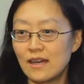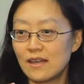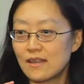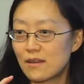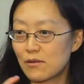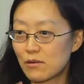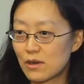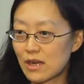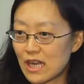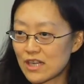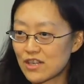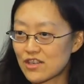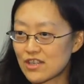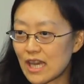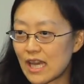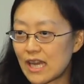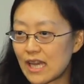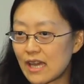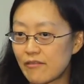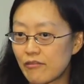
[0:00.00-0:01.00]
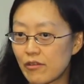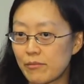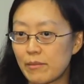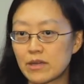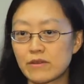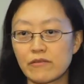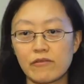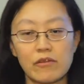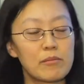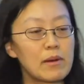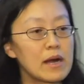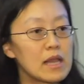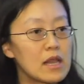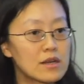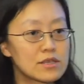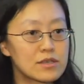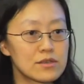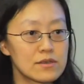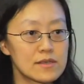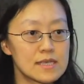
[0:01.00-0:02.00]
that we're not just getting information from
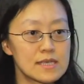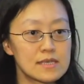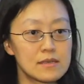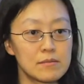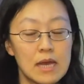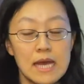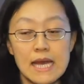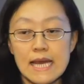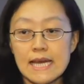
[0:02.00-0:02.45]
biological system,